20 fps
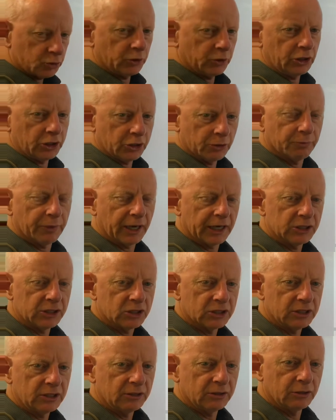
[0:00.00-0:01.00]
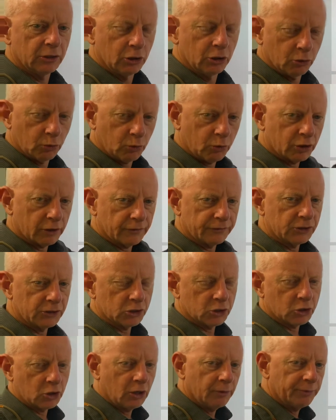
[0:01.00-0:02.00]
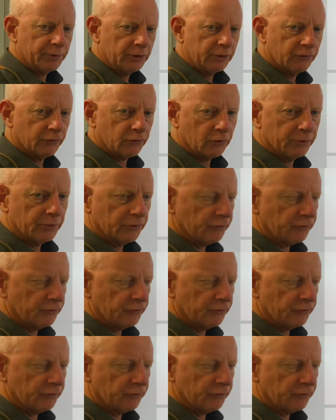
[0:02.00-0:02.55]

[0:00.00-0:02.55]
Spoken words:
where you can paste in what I've just copied from the